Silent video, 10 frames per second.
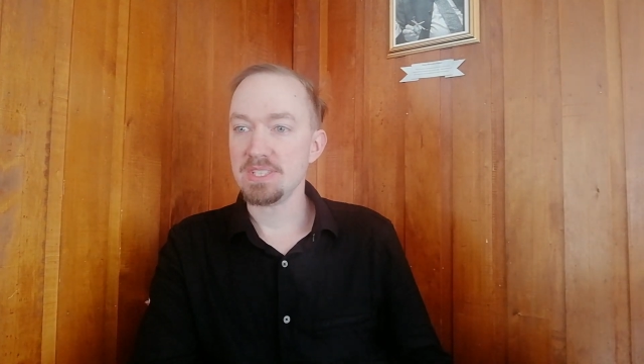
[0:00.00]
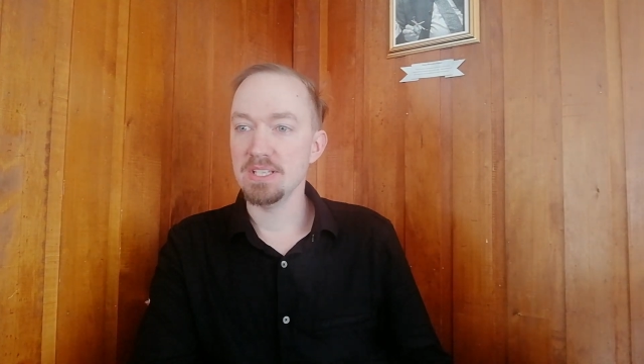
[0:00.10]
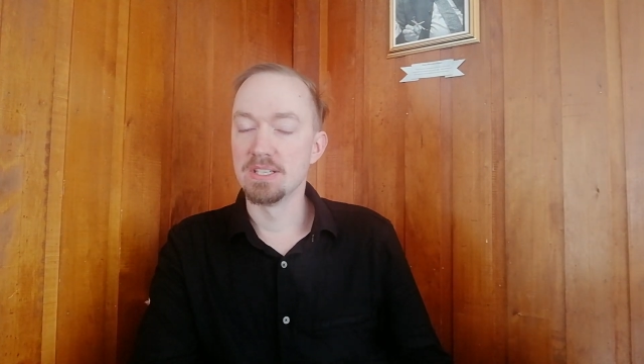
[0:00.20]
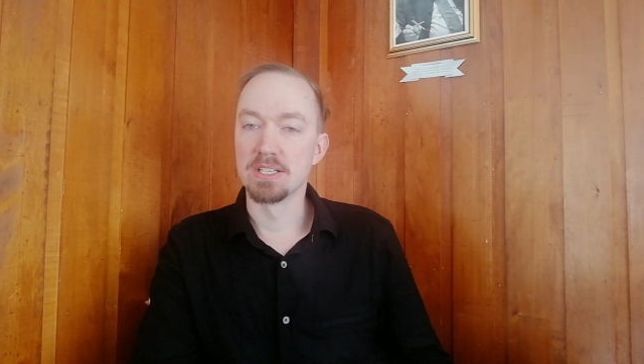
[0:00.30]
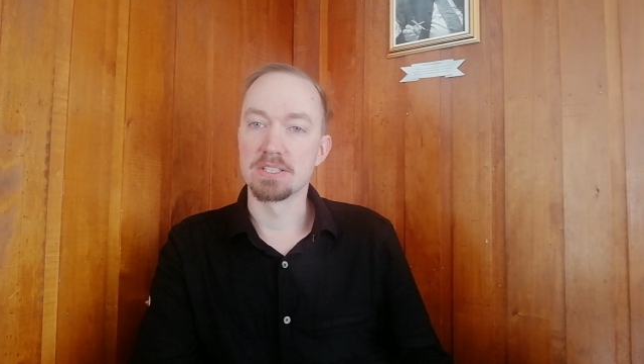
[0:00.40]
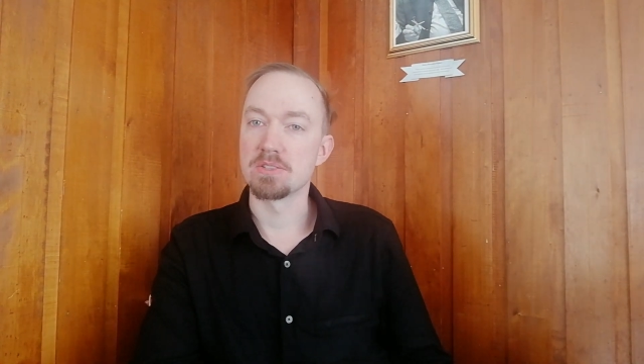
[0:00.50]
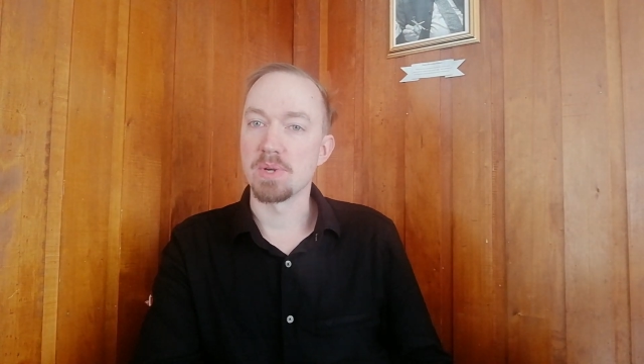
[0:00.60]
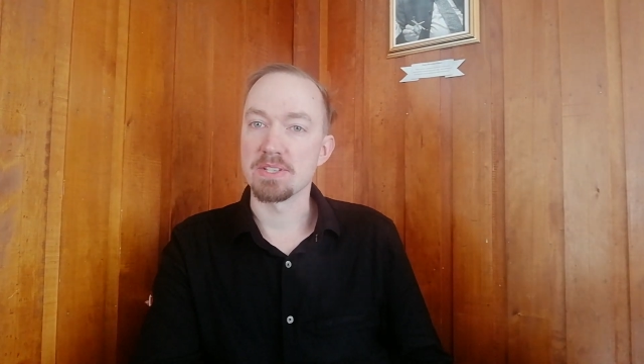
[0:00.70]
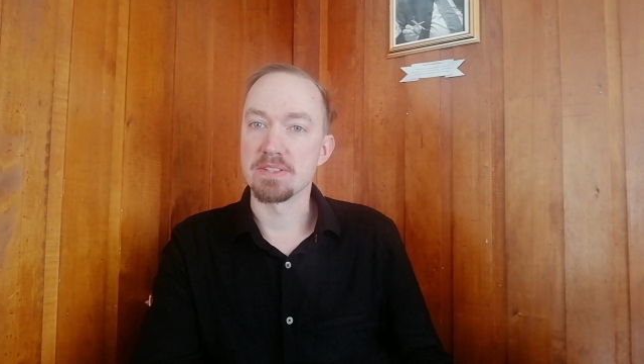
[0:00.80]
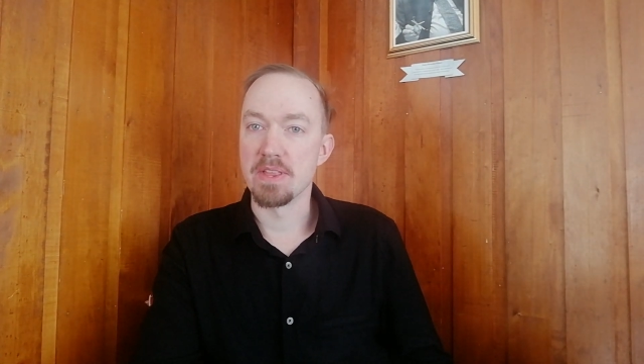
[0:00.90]
uh,
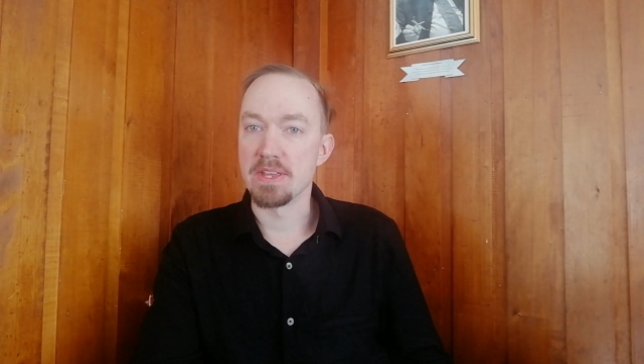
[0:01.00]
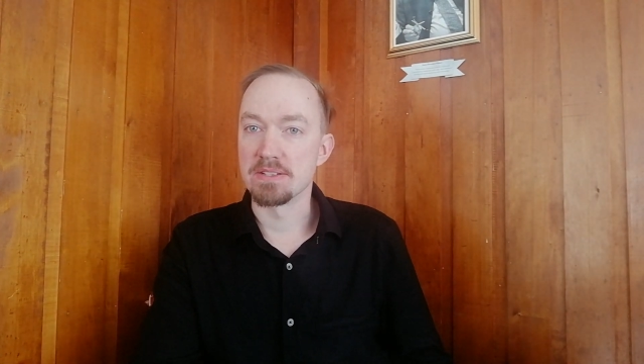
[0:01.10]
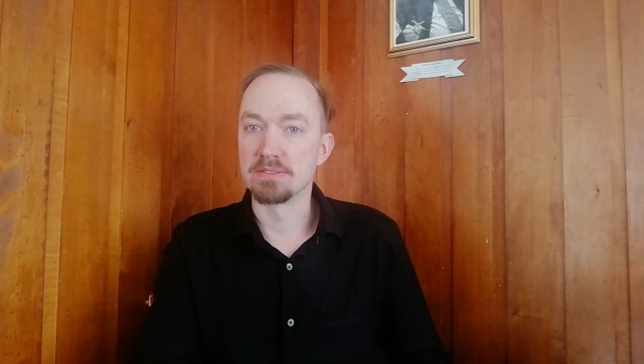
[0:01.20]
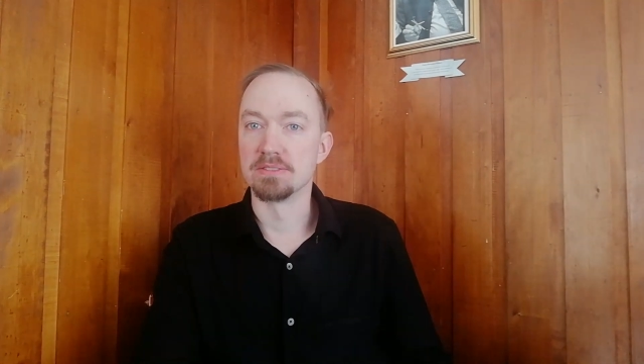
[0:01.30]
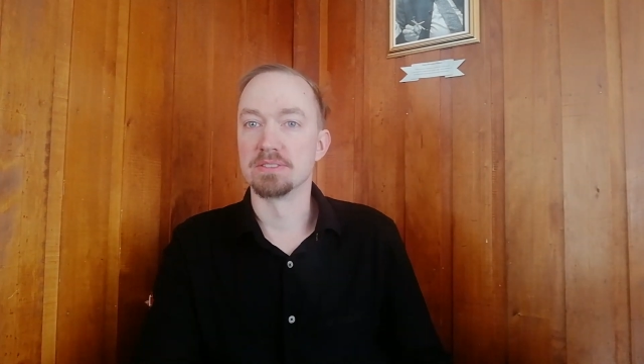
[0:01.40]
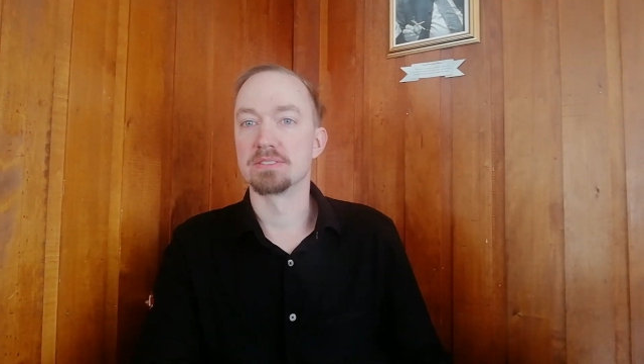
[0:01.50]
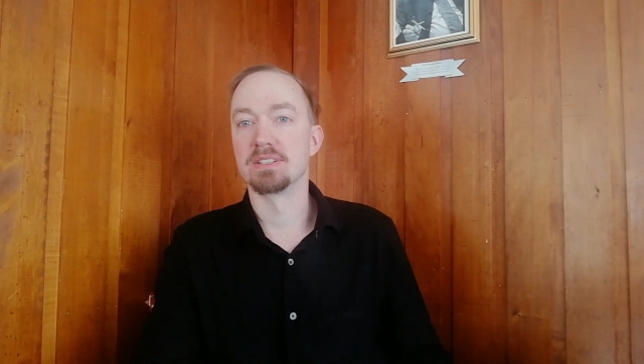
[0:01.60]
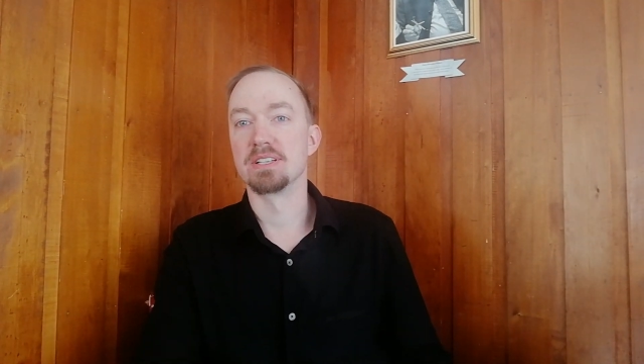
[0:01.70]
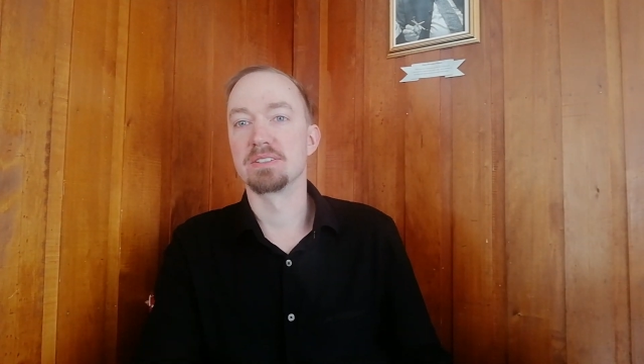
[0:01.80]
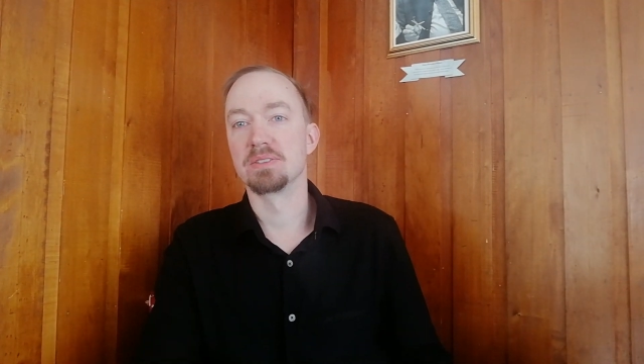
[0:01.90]
trust that. It's
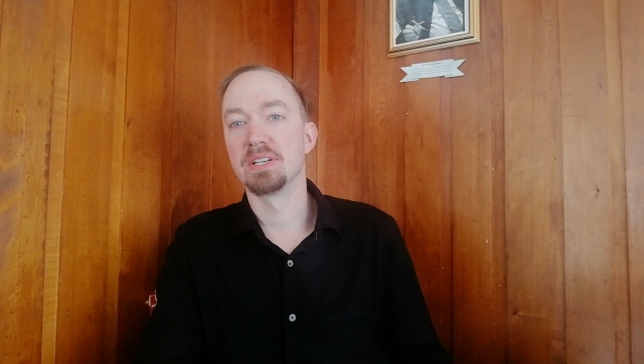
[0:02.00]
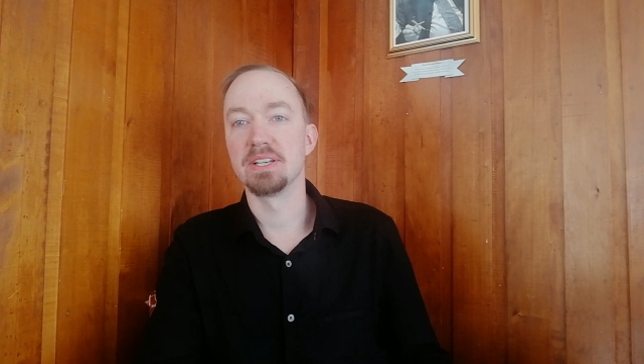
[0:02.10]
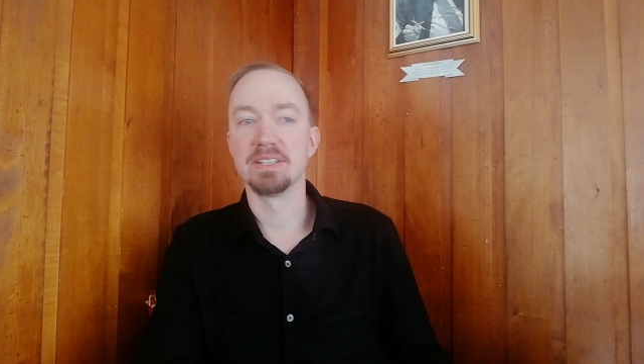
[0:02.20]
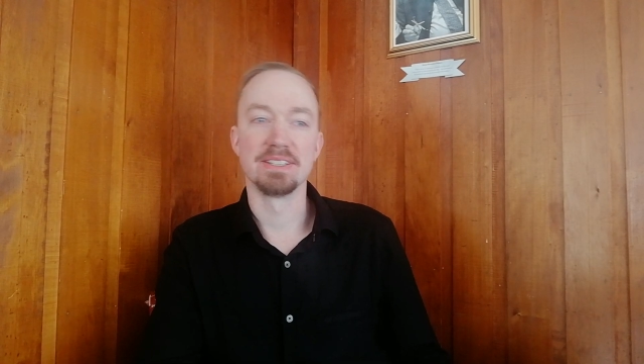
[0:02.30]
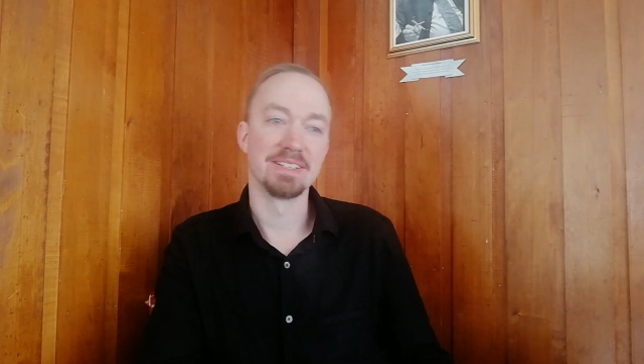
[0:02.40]
like, okay,